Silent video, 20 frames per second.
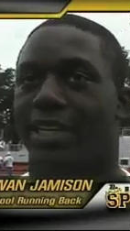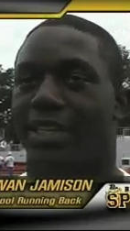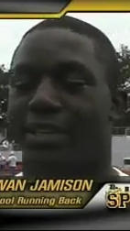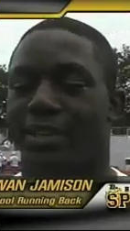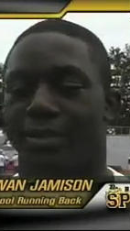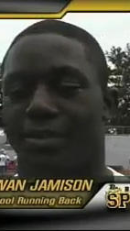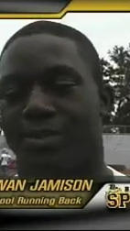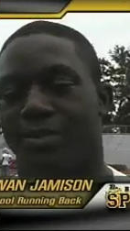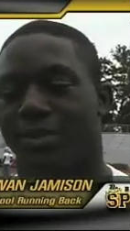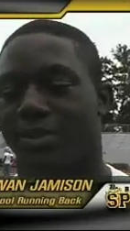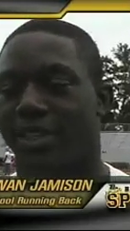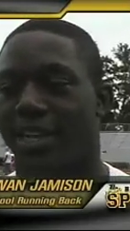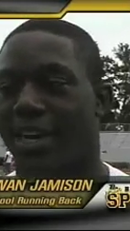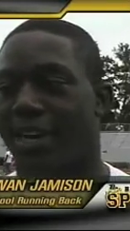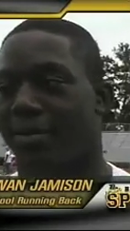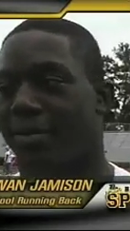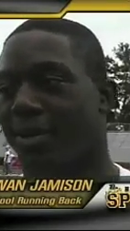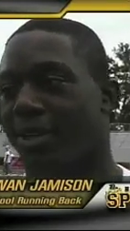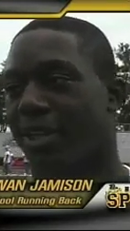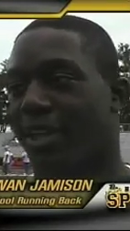like it
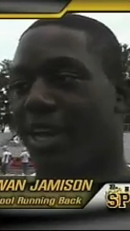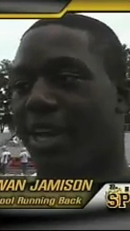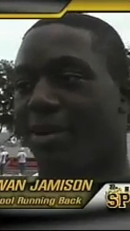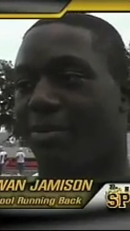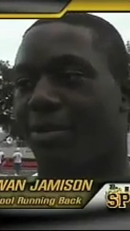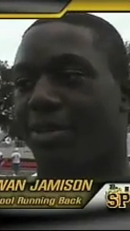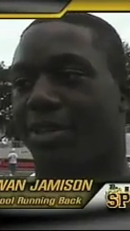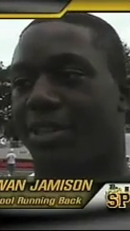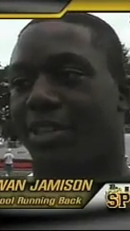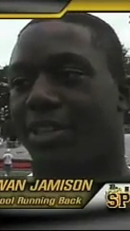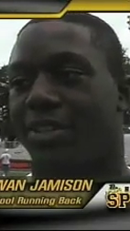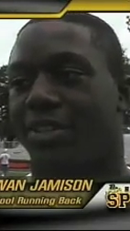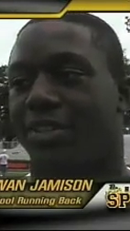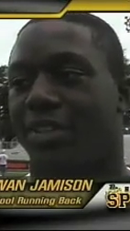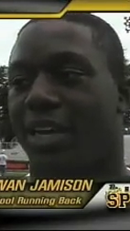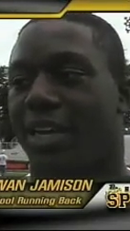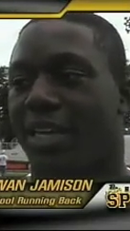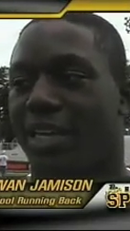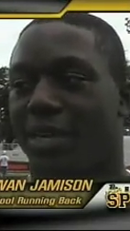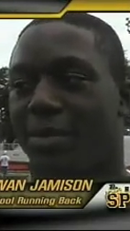scared me a lot
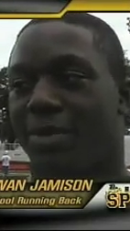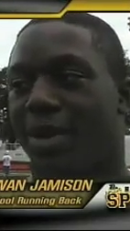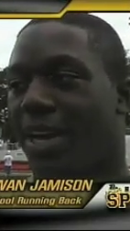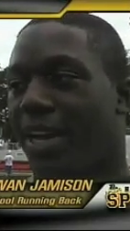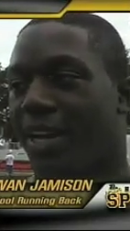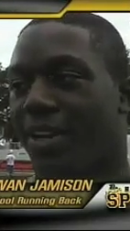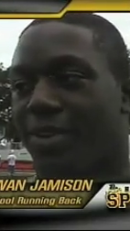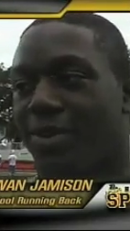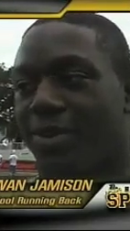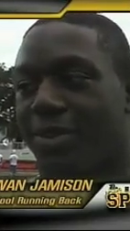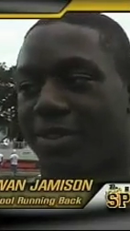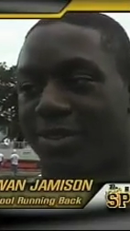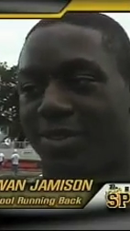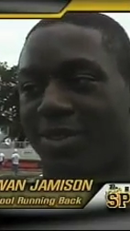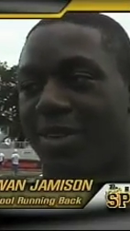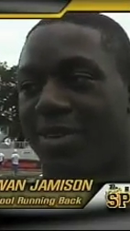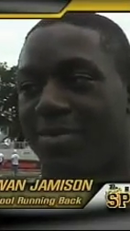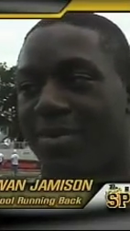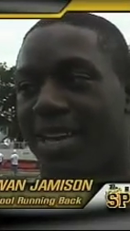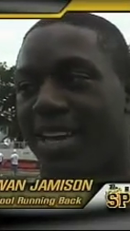because I need my ankle
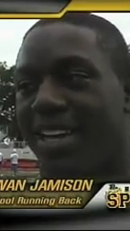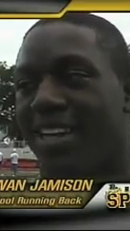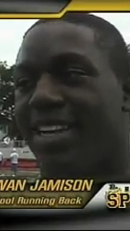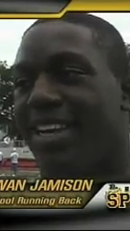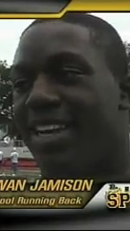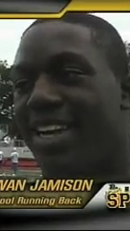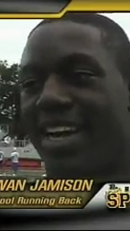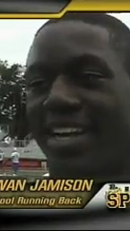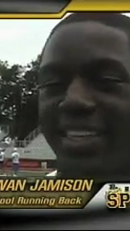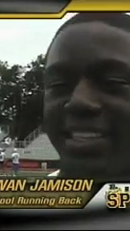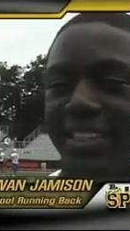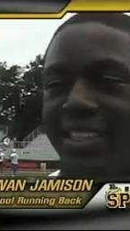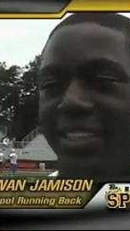as a running back. I